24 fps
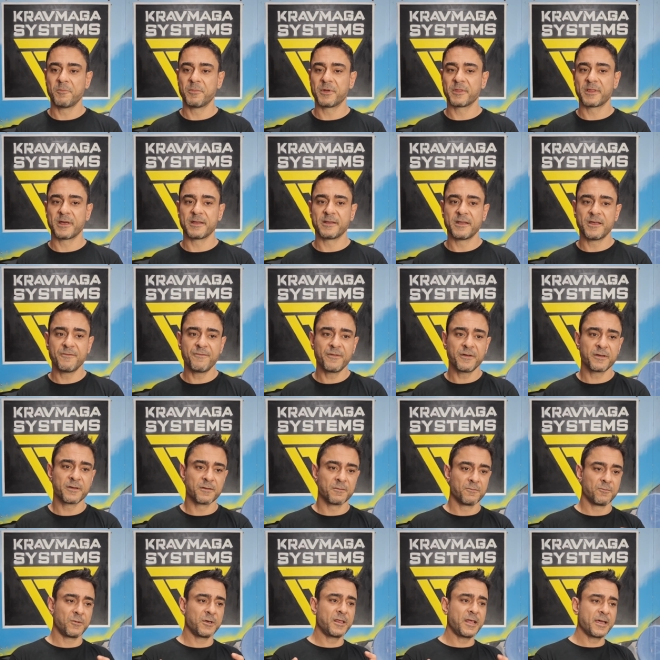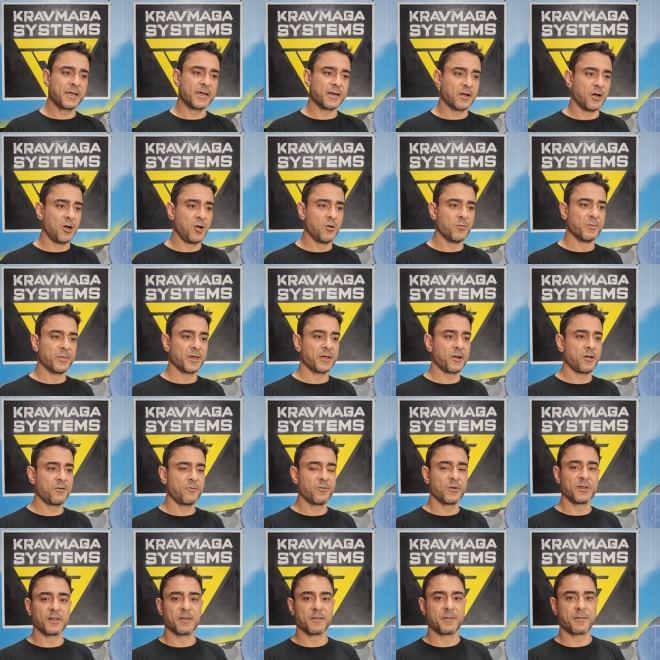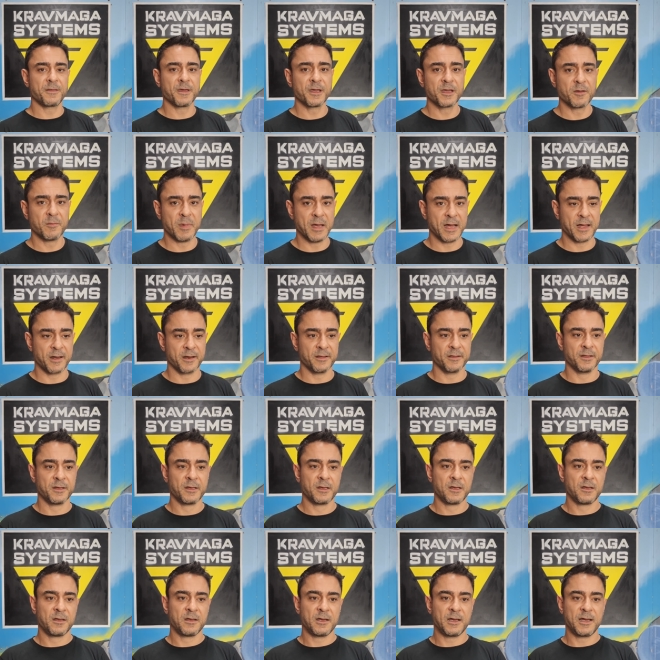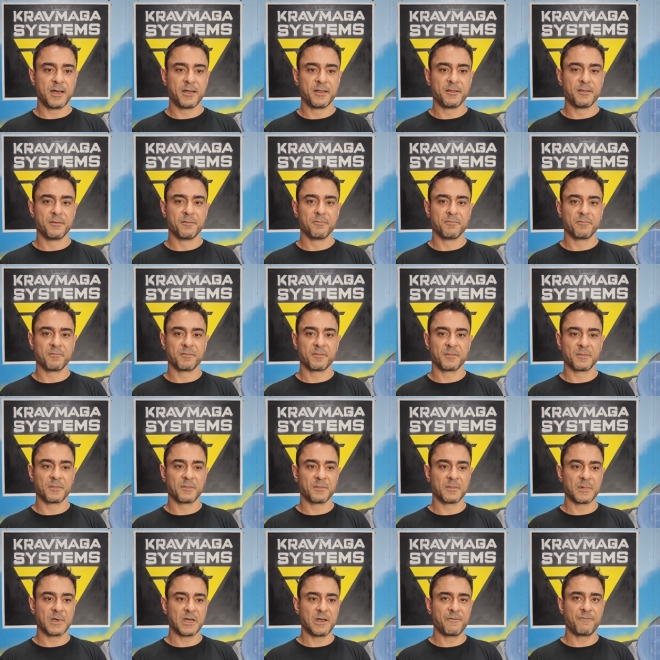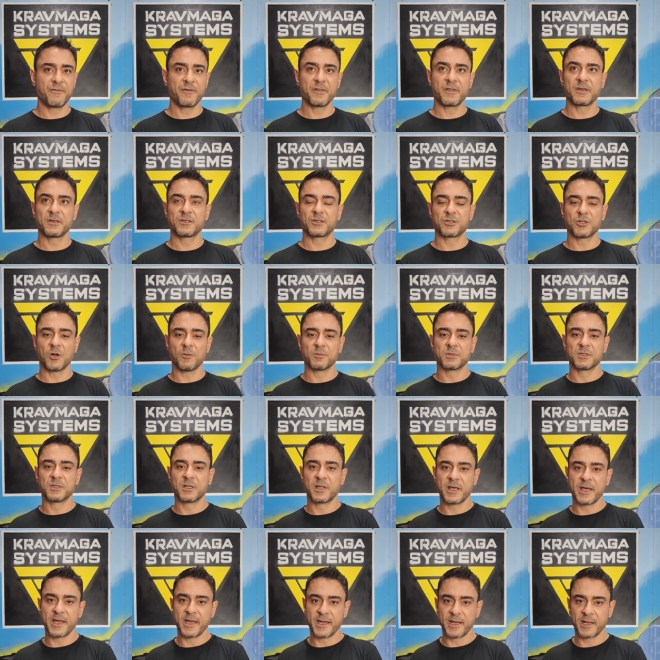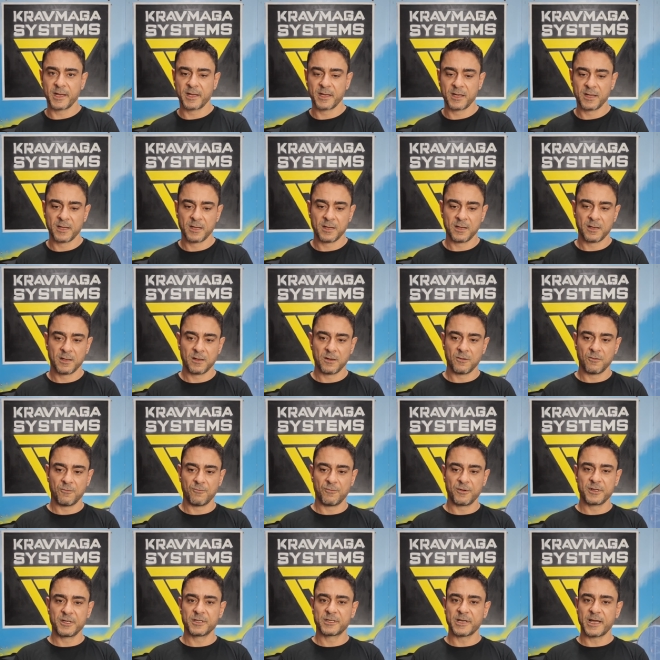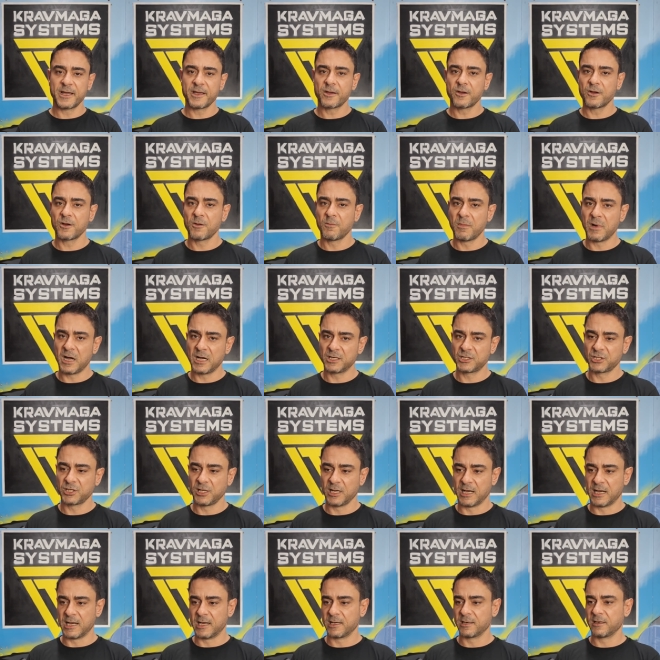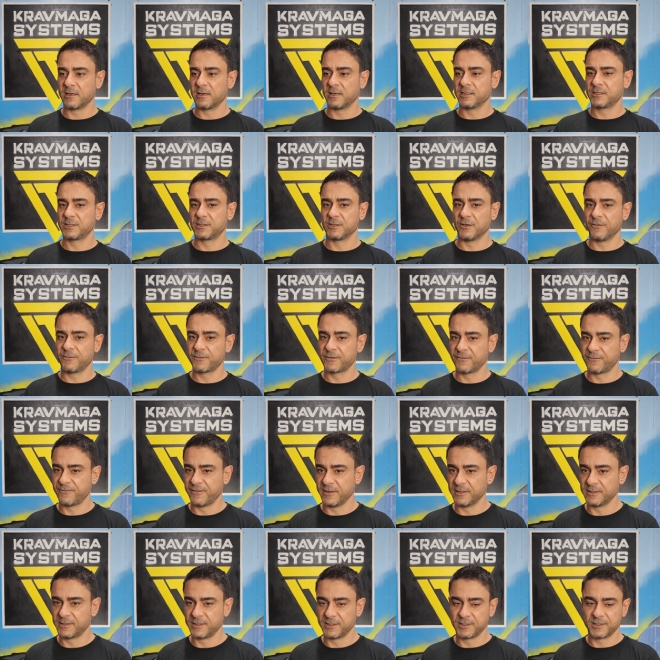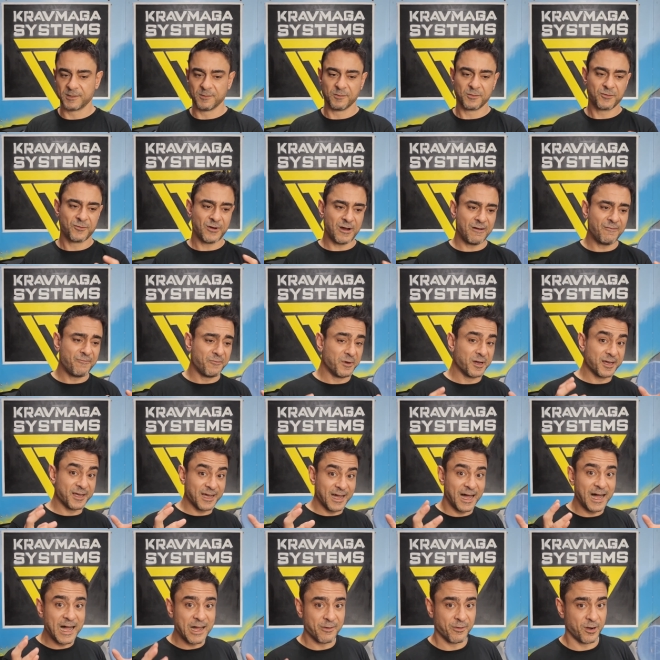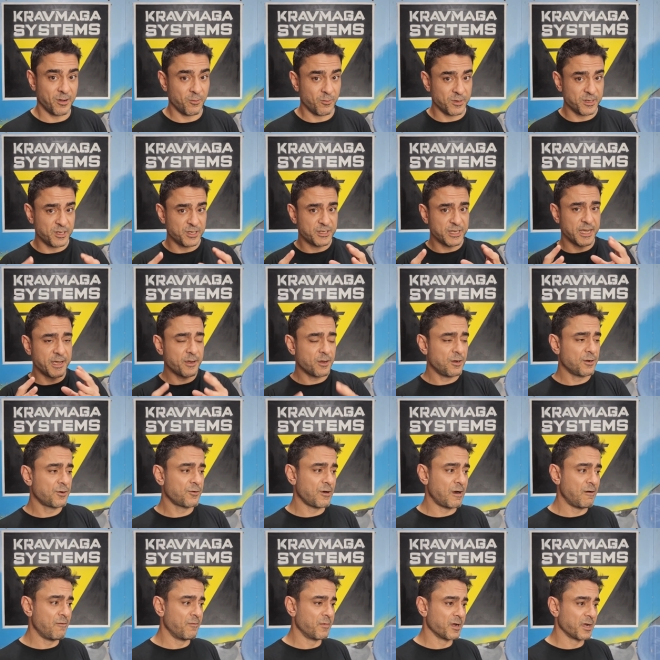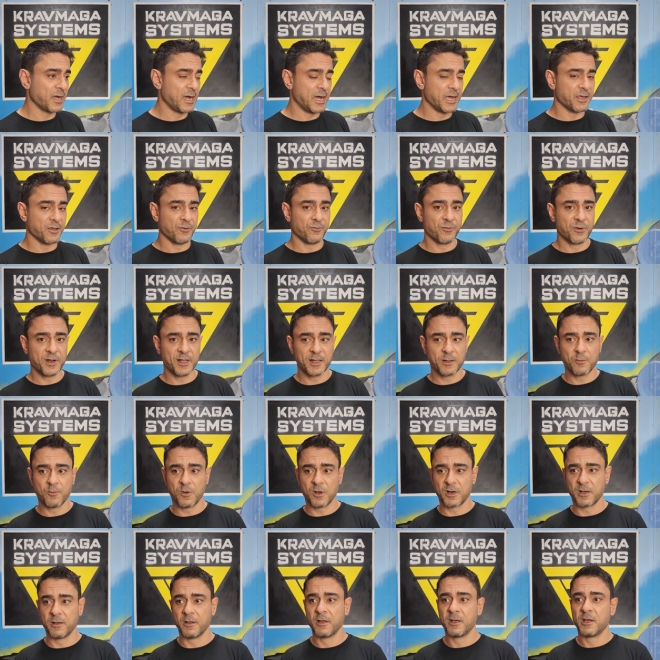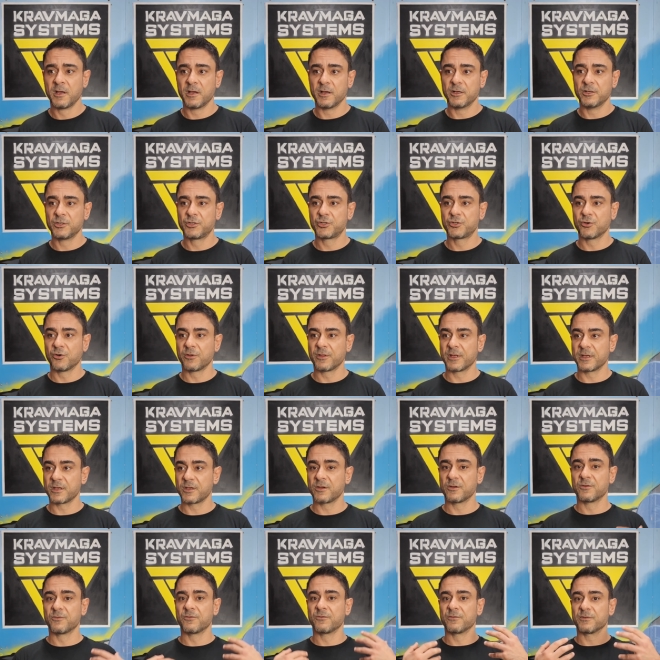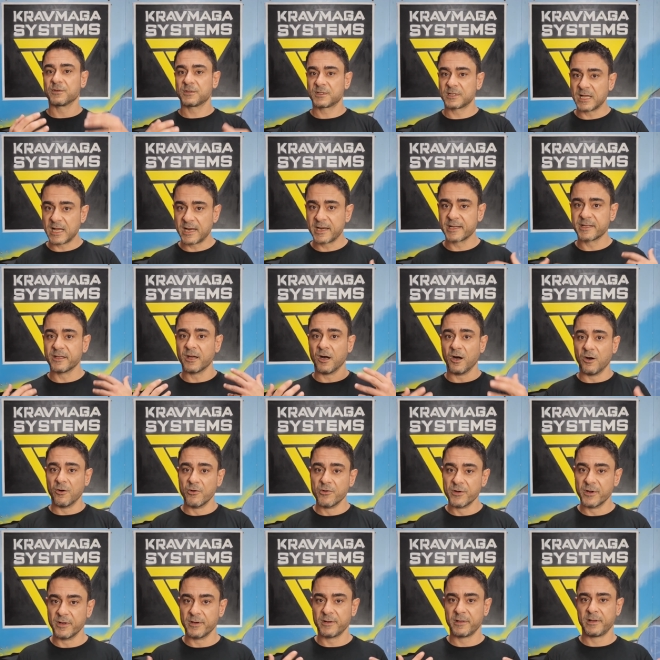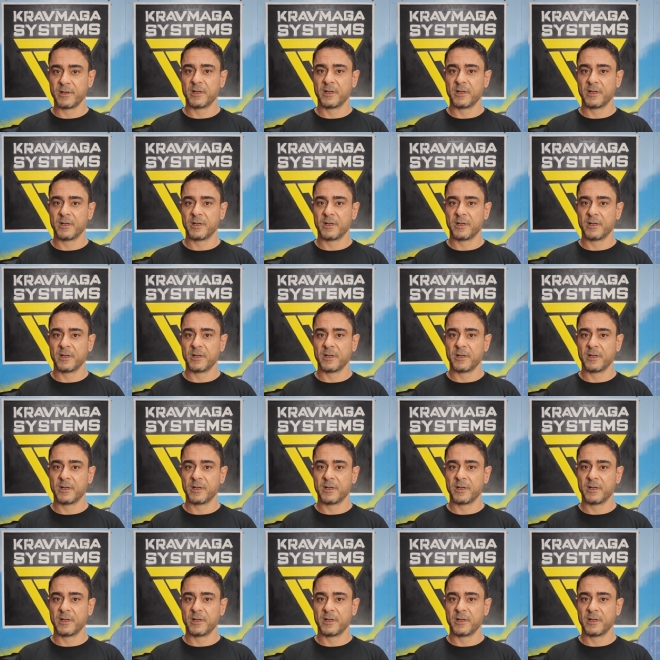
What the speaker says: But they never, when they get home, they don't really think about it, and everything stops there. When you take on a martial art, a self-defense system, Krav Maga, right? When you take on Krav Maga, you really want to ensure that you're starting to own it.